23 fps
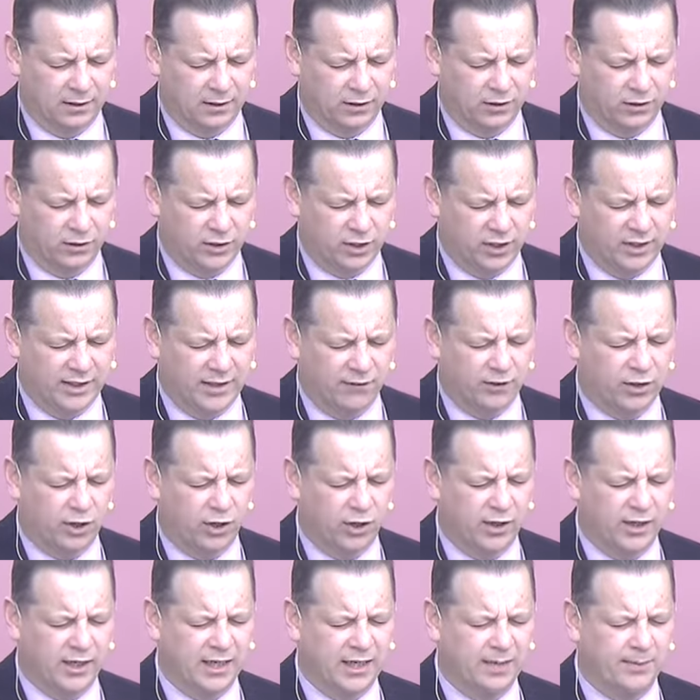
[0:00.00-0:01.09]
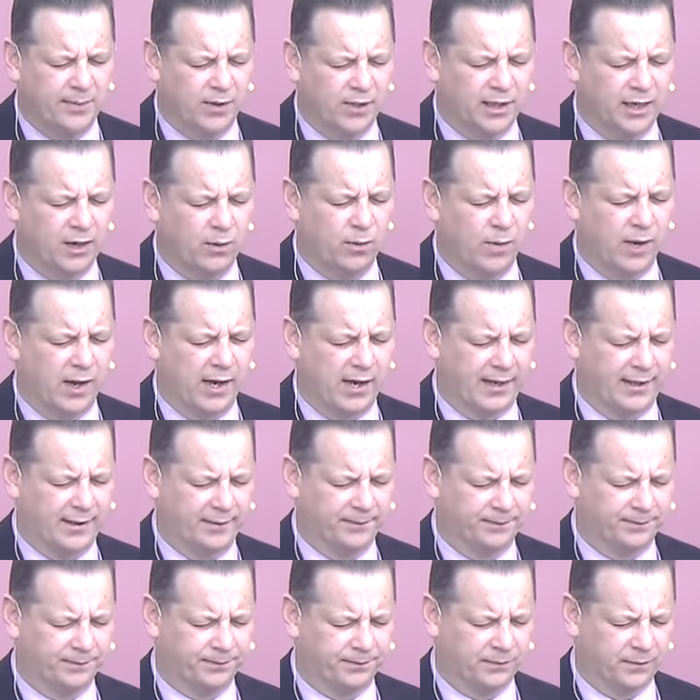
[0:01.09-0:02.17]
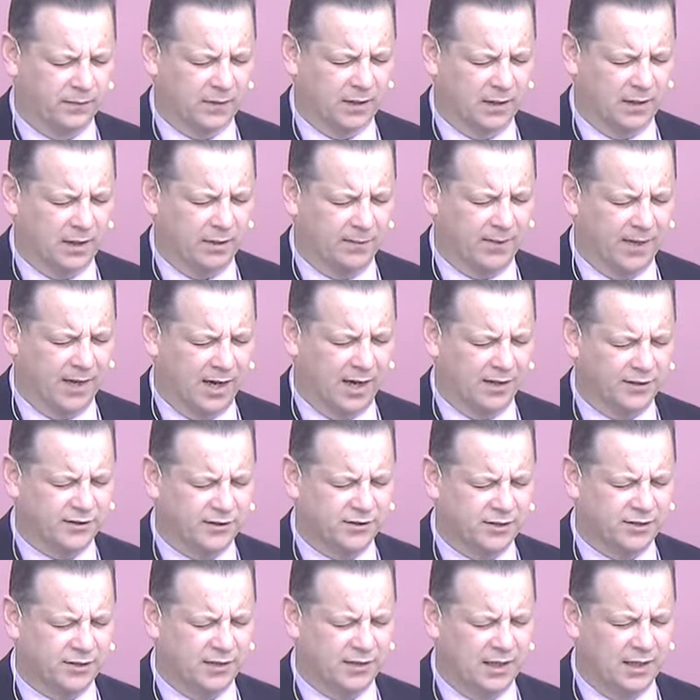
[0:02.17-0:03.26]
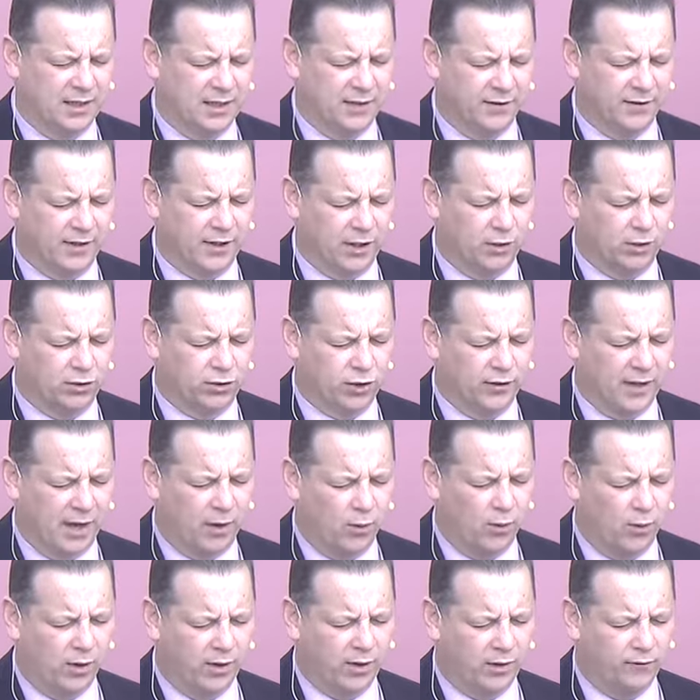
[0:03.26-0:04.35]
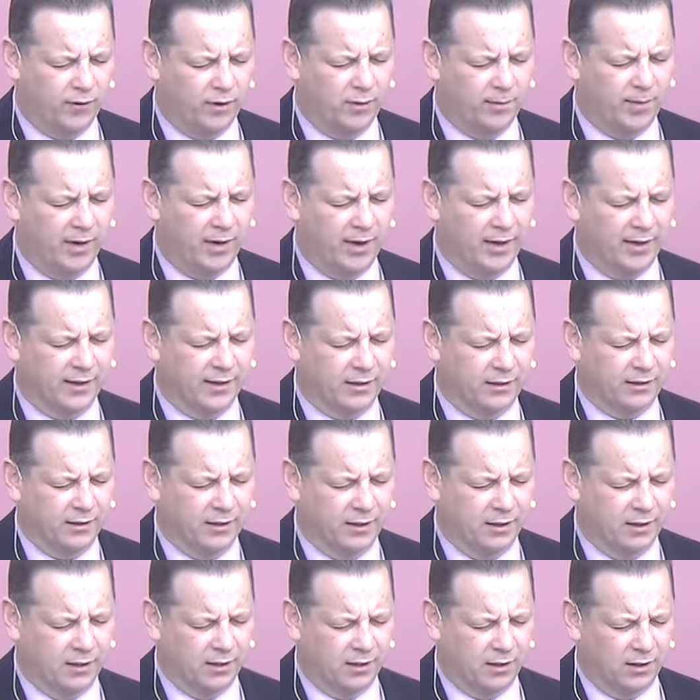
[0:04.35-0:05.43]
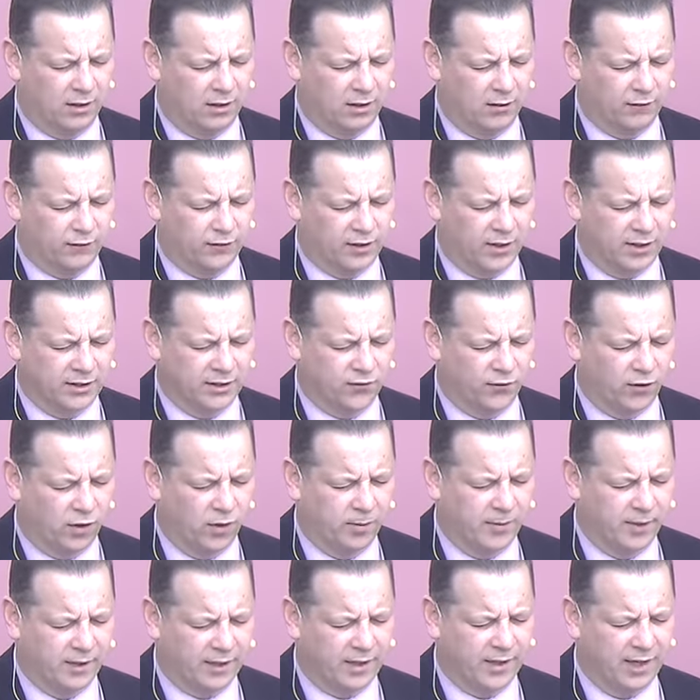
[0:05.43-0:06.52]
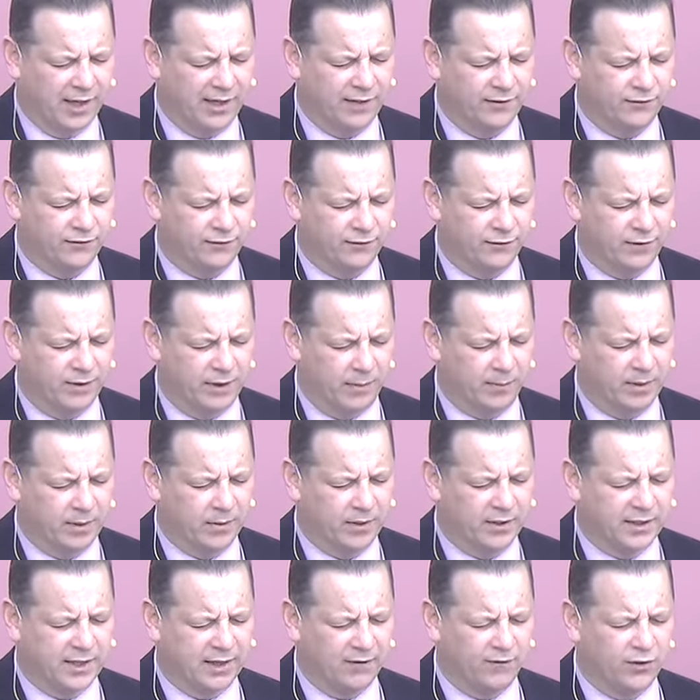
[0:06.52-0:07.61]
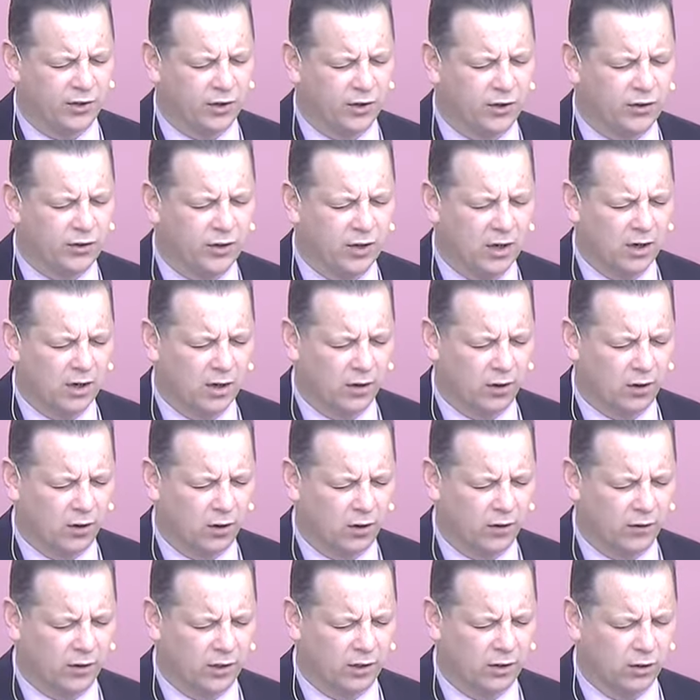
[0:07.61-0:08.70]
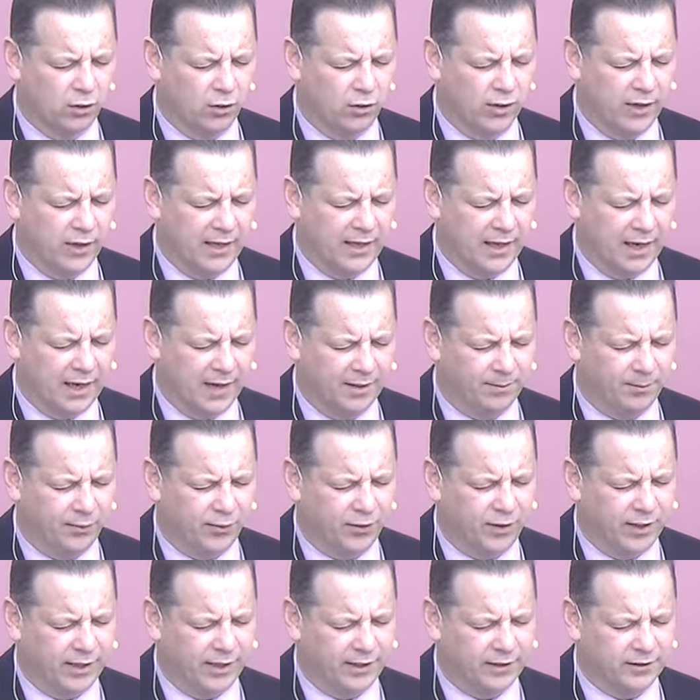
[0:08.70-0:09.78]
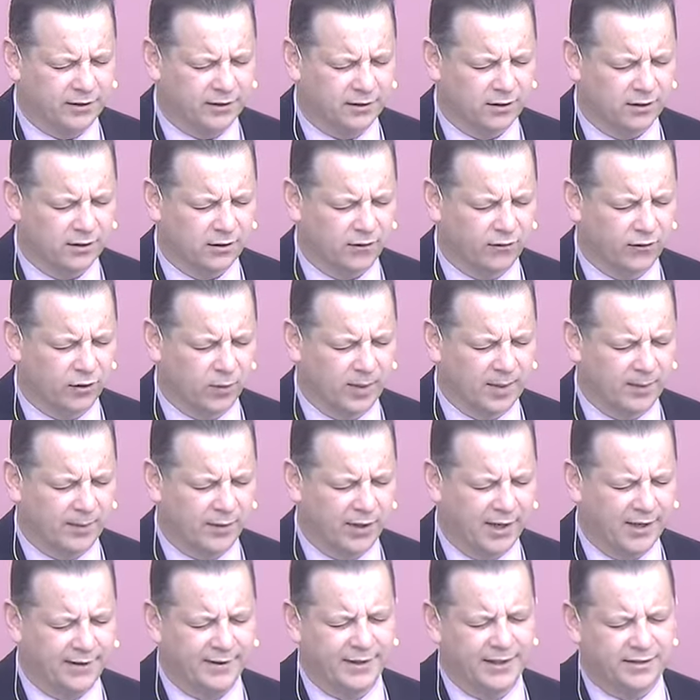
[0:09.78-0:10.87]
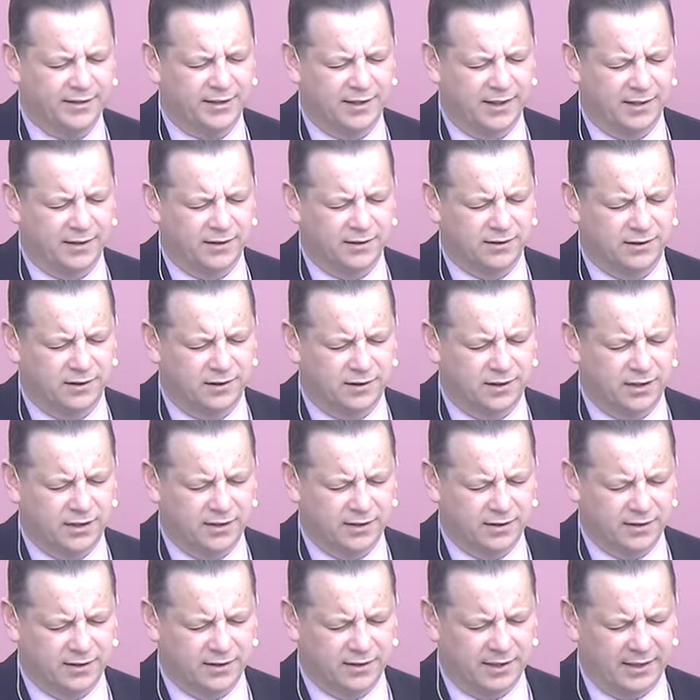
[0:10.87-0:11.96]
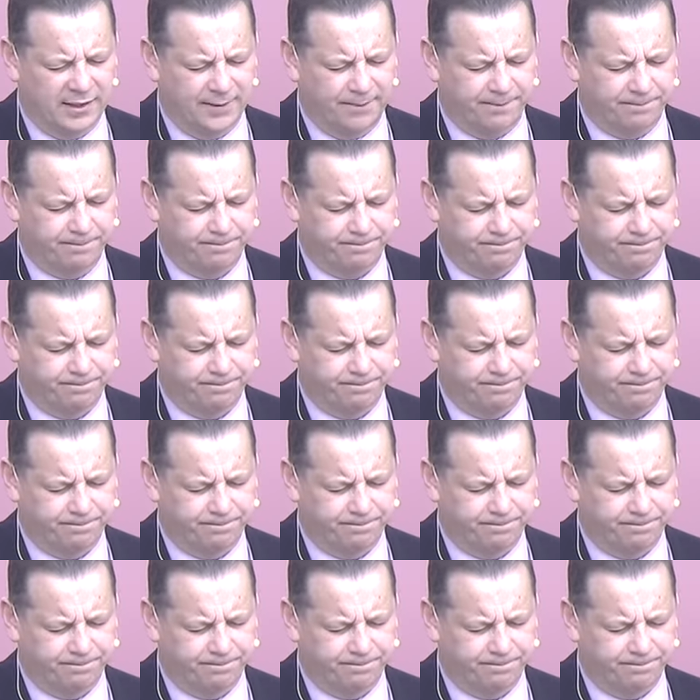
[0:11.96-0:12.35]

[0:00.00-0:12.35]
Lord, you never turn anybody away. And we ask that you'll do that wonderful miracle of transforming a life, and we will give you all the glory and praise. For we pray these things in Jesus' name.